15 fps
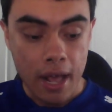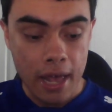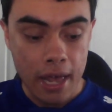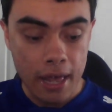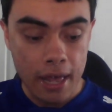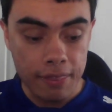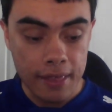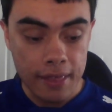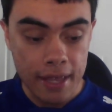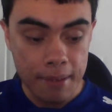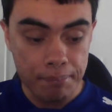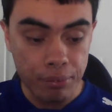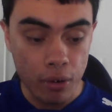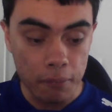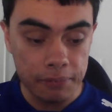Uh,
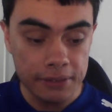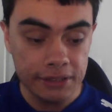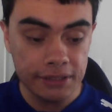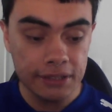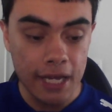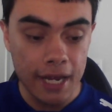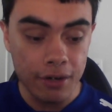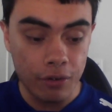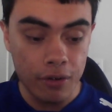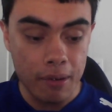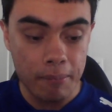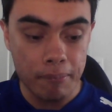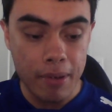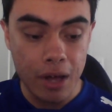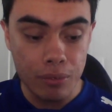the prop is
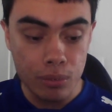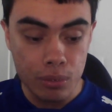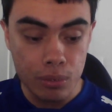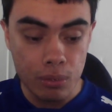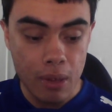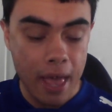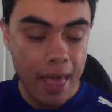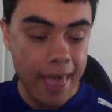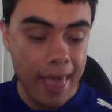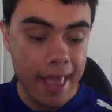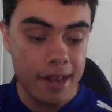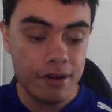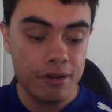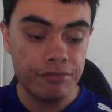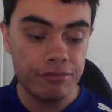Zion Mau,
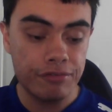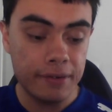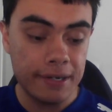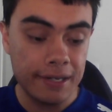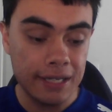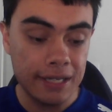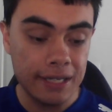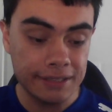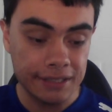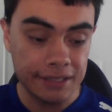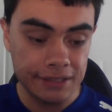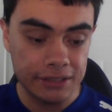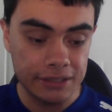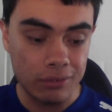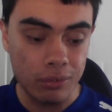and Freddie Lussick
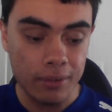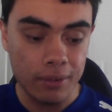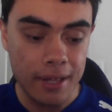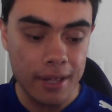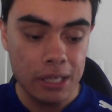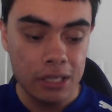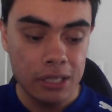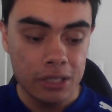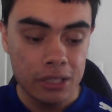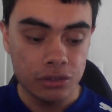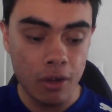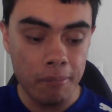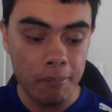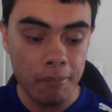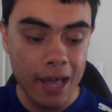is the hooker.
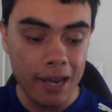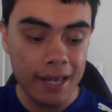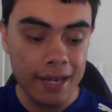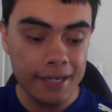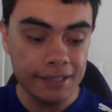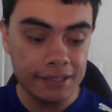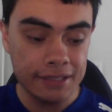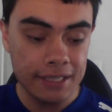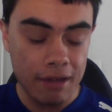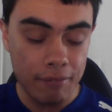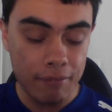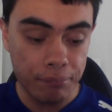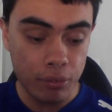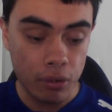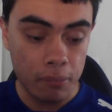Tom Ale is the
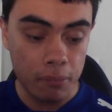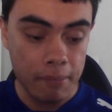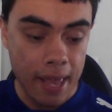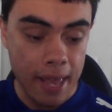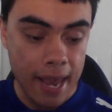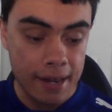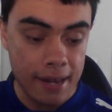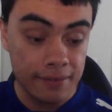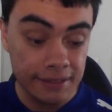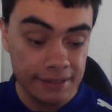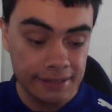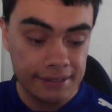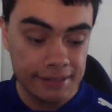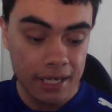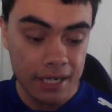other prop, and the
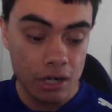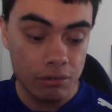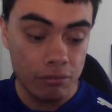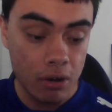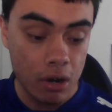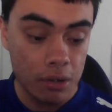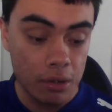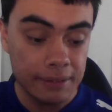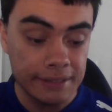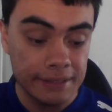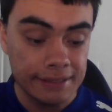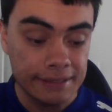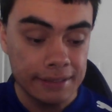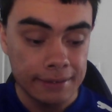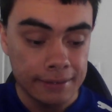second row
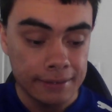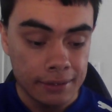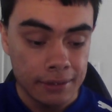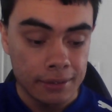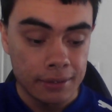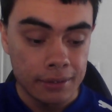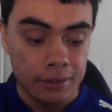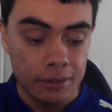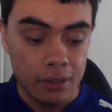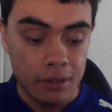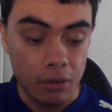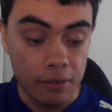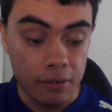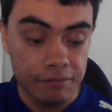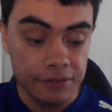is...
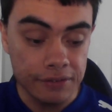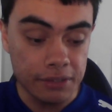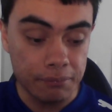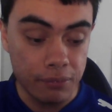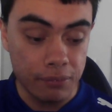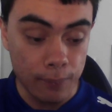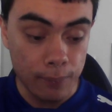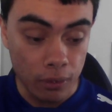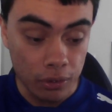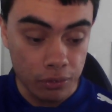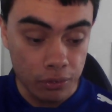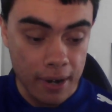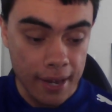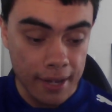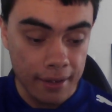I'll give this a real hot
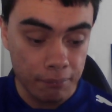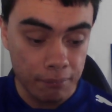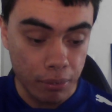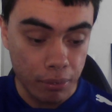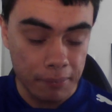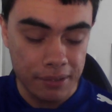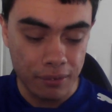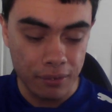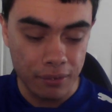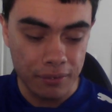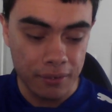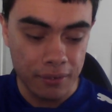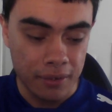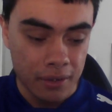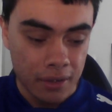crack. I'm probably not
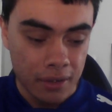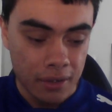got.